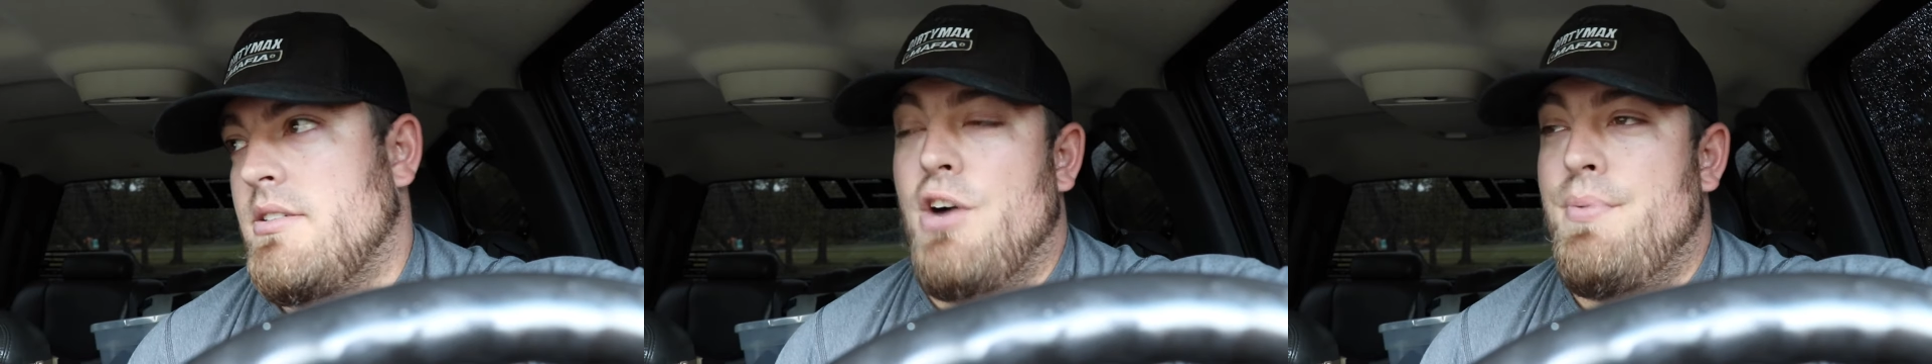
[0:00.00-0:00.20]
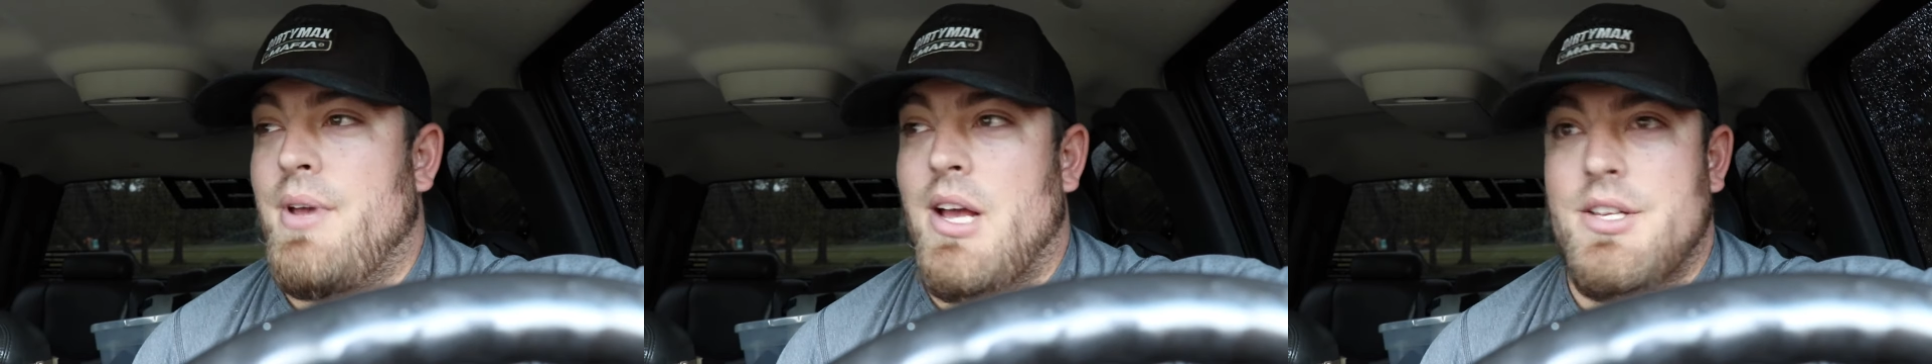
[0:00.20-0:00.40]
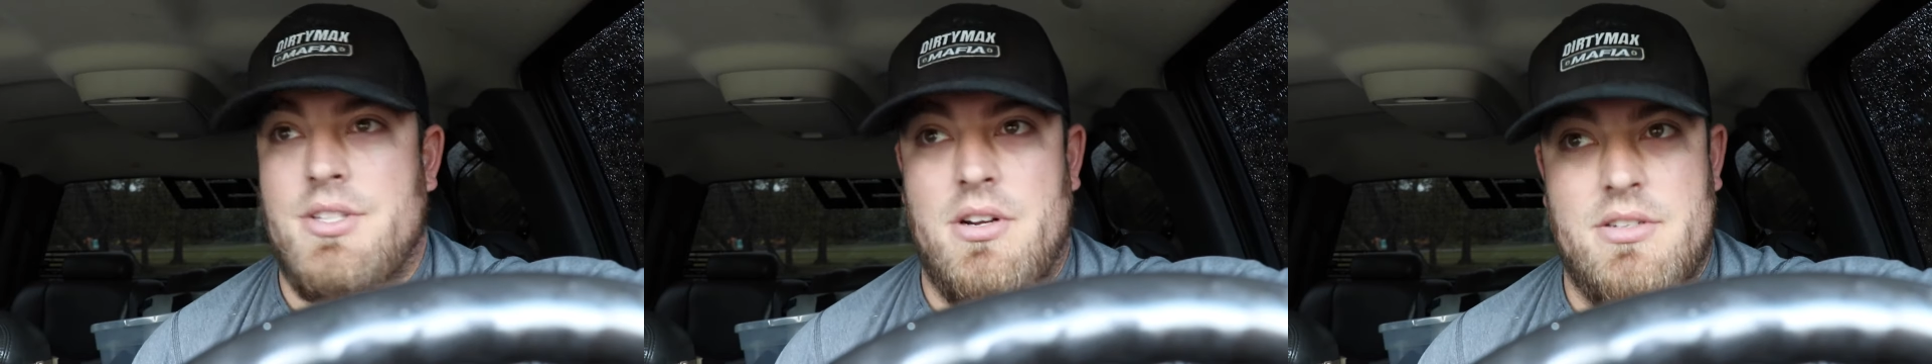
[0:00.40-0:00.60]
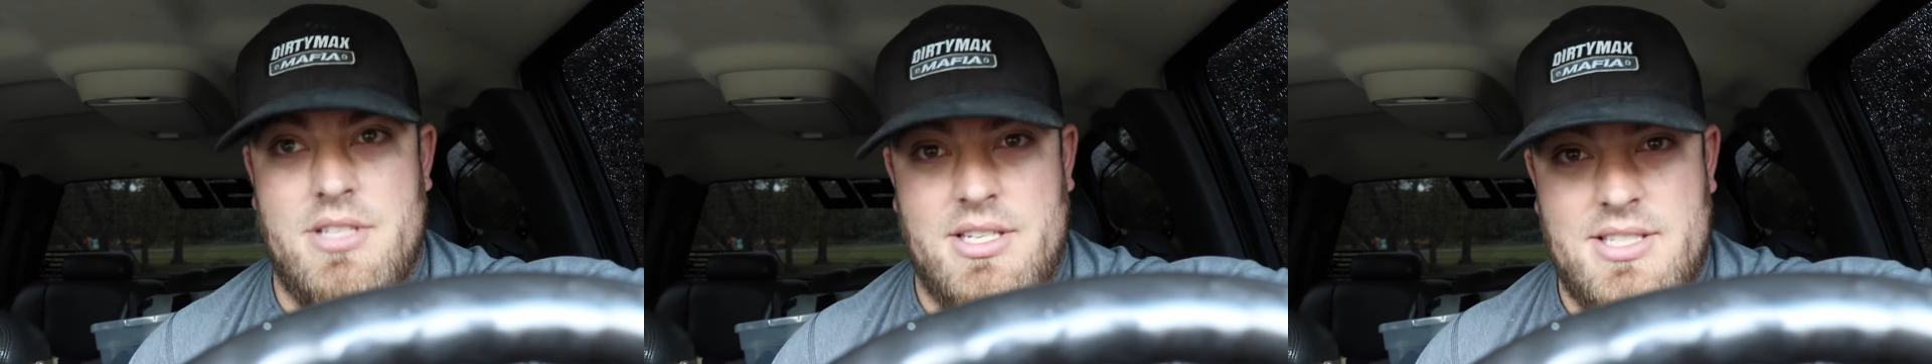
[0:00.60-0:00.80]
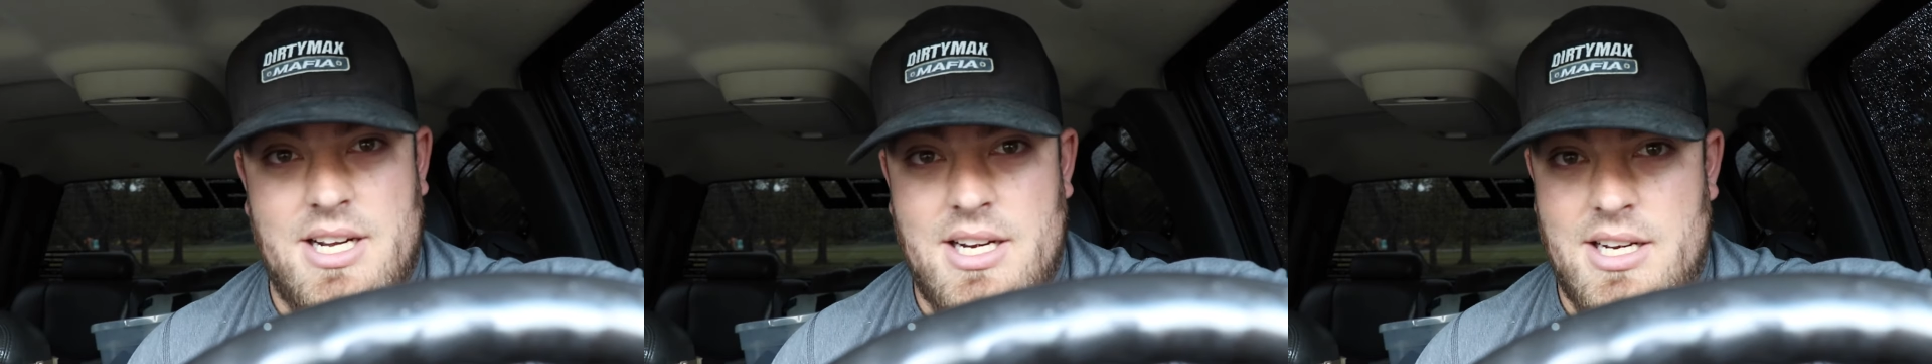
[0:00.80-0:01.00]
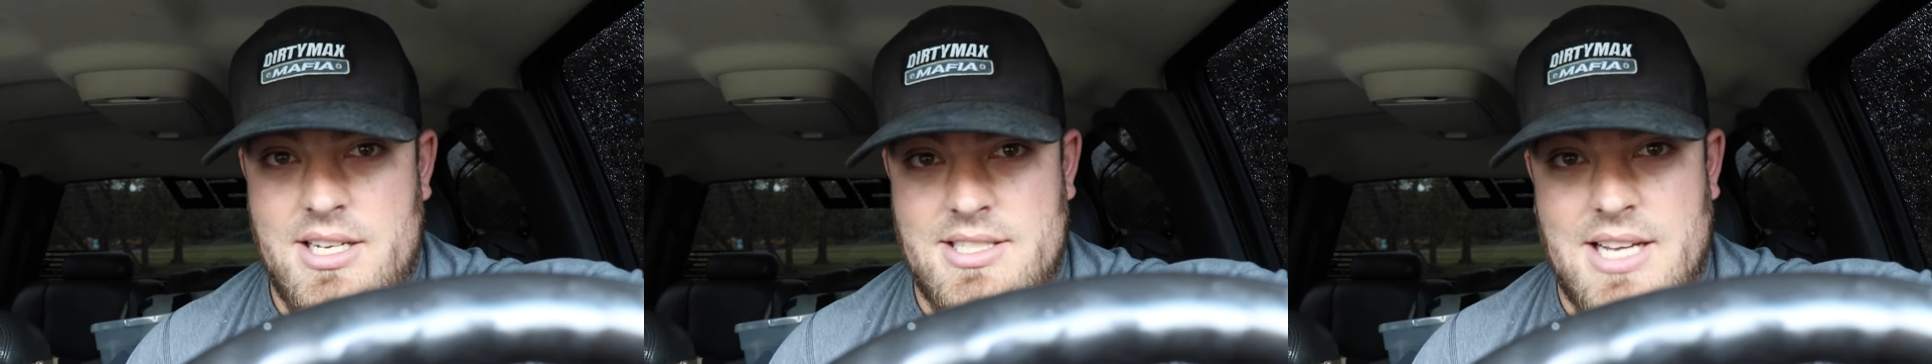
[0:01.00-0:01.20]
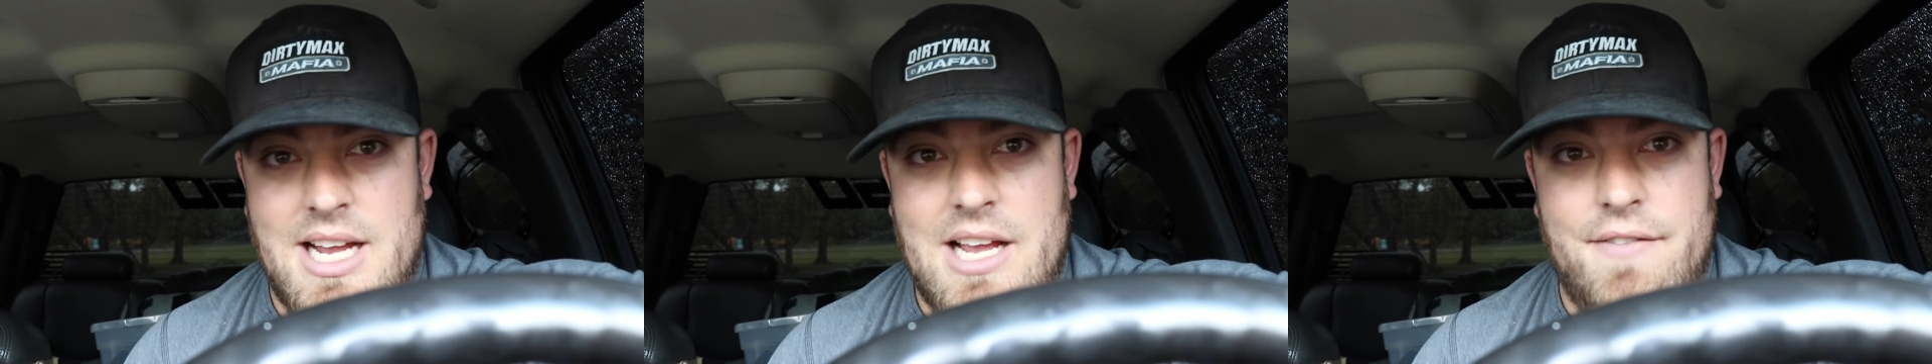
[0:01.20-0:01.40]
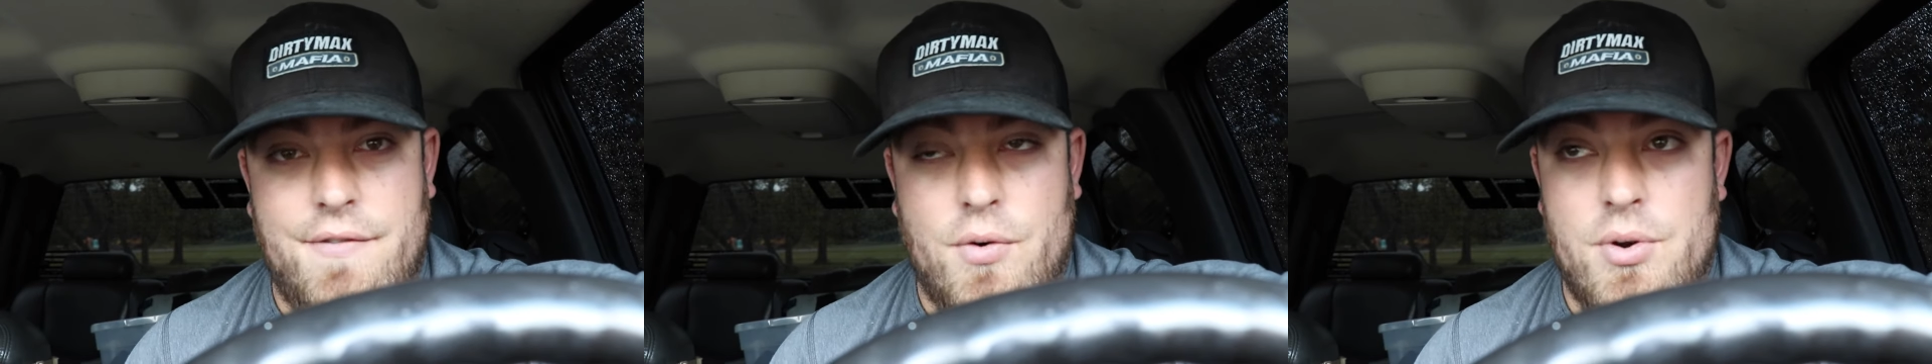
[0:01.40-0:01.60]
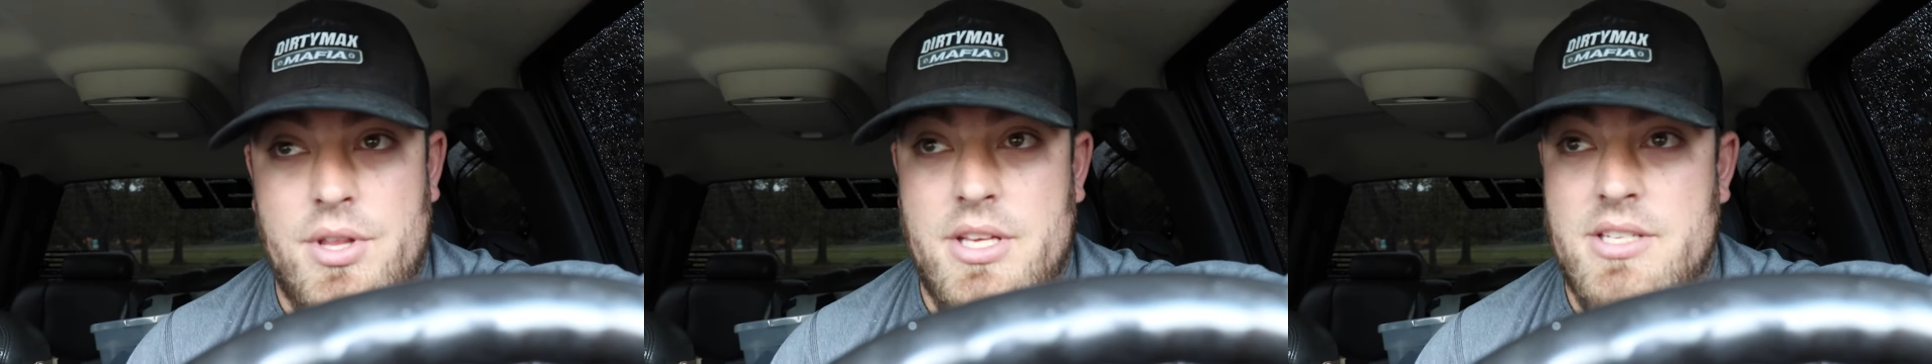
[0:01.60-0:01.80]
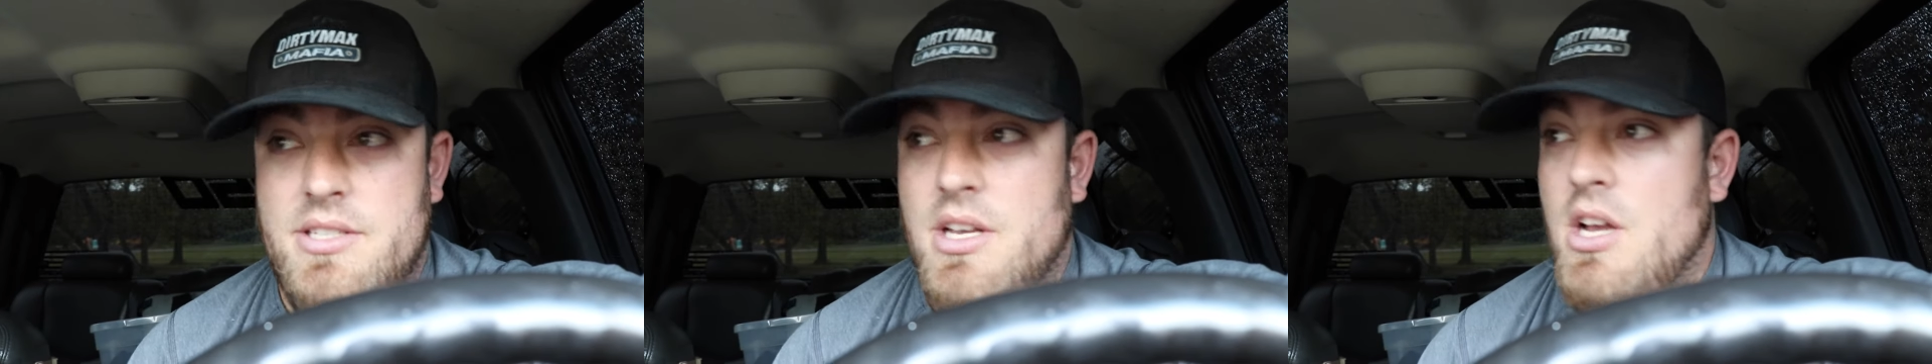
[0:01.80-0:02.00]
Hope you guys are as excited as I am for
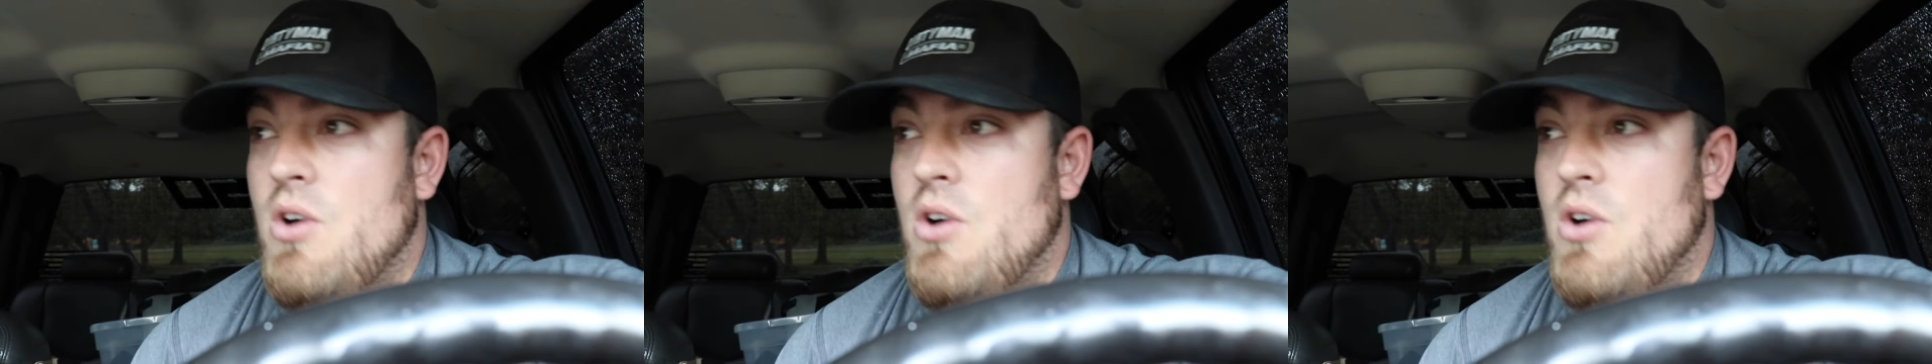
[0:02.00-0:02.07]
this.